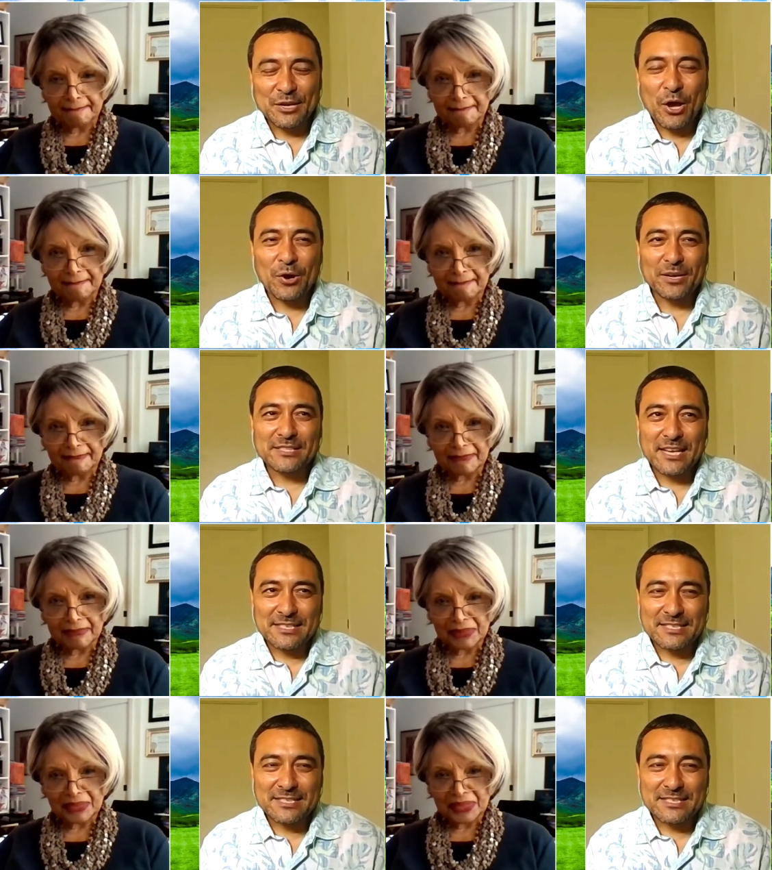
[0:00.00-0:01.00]
Speaker 1: no, it's
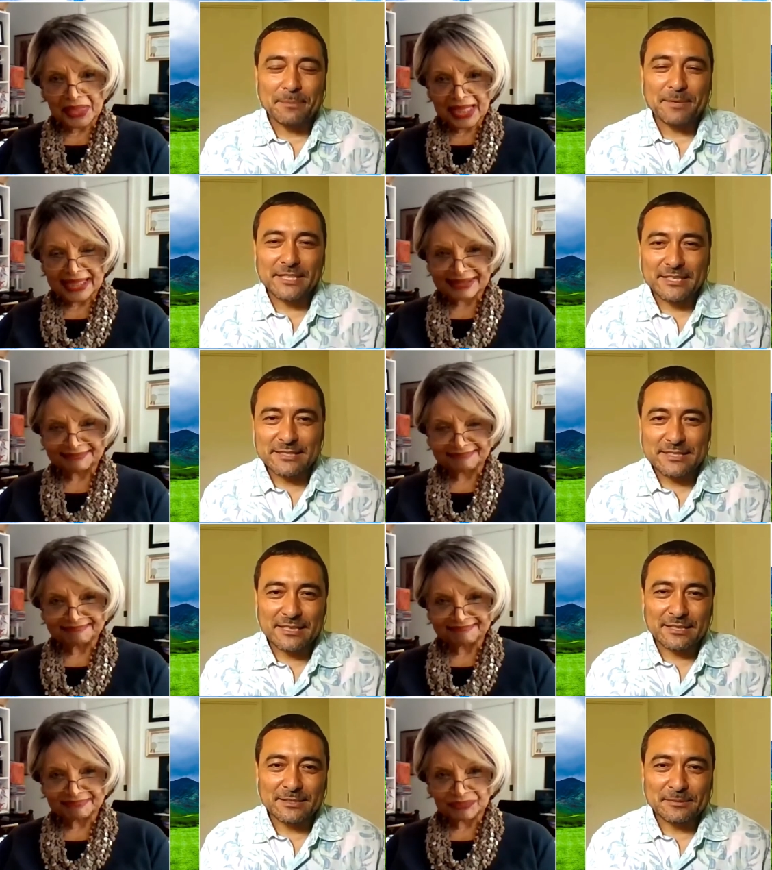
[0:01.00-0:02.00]
actually Lebanese.
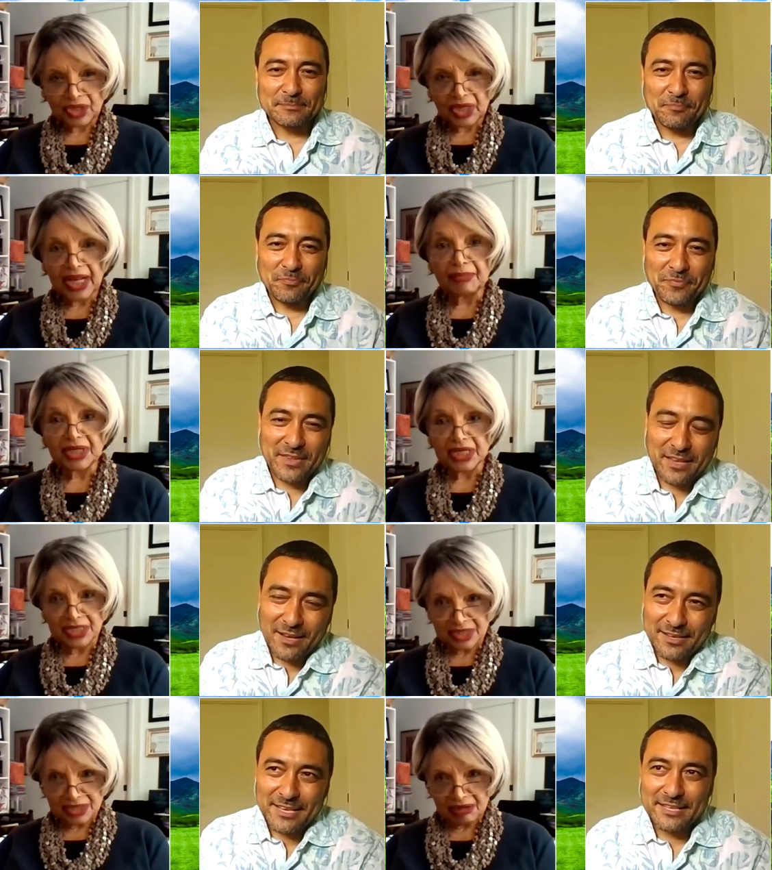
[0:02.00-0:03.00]

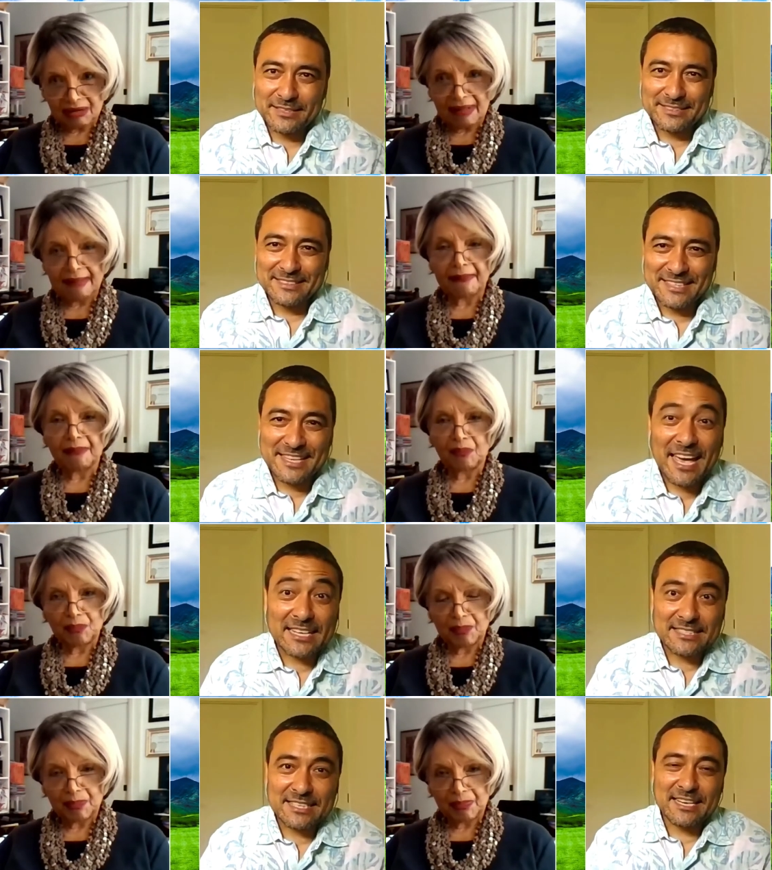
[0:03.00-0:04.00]
Speaker 2: Lebanese.
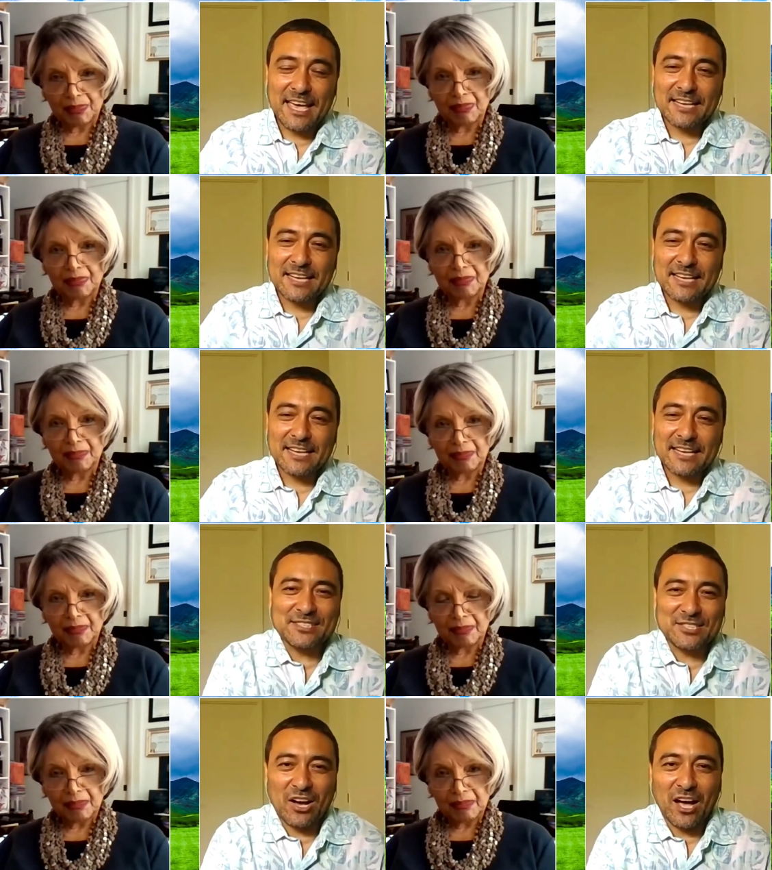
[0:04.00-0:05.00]
Speaker 1: Yes, it actually
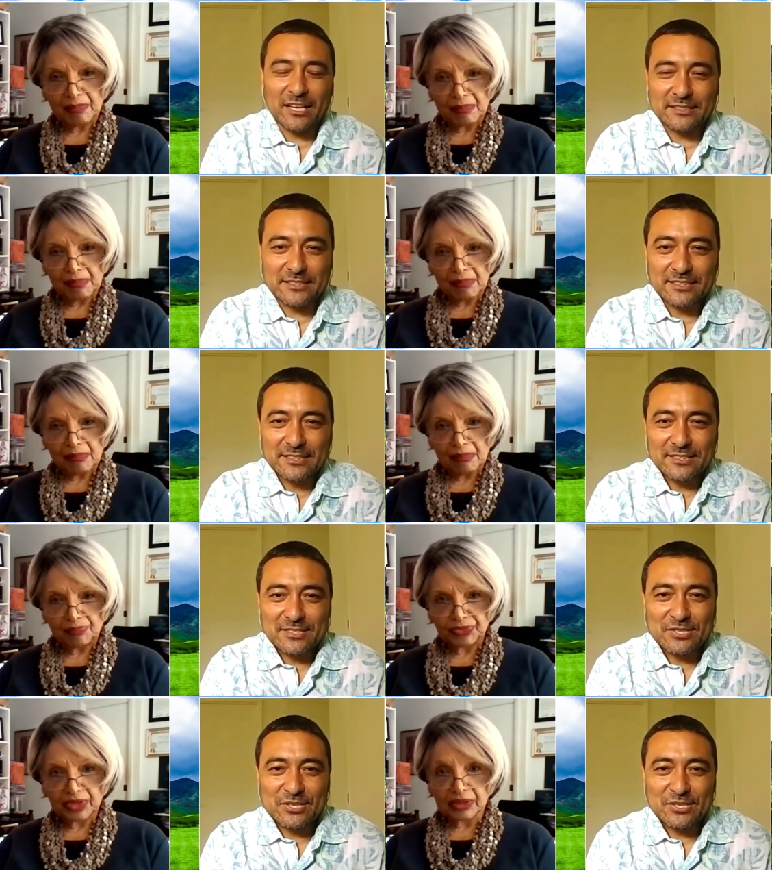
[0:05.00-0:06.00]
means God.
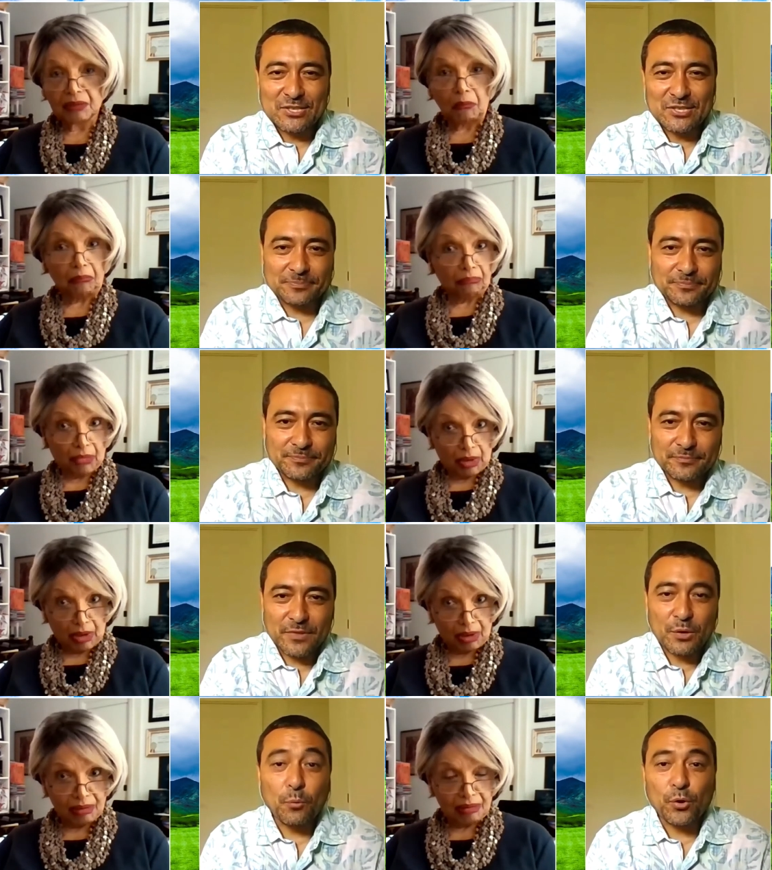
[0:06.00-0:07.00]
So
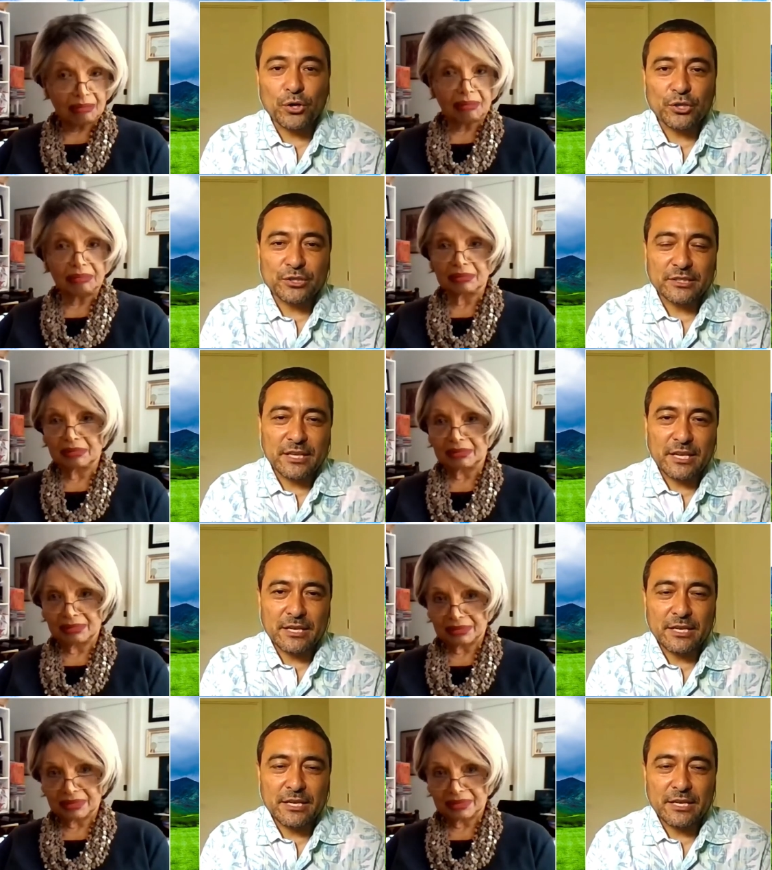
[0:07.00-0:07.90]
the word in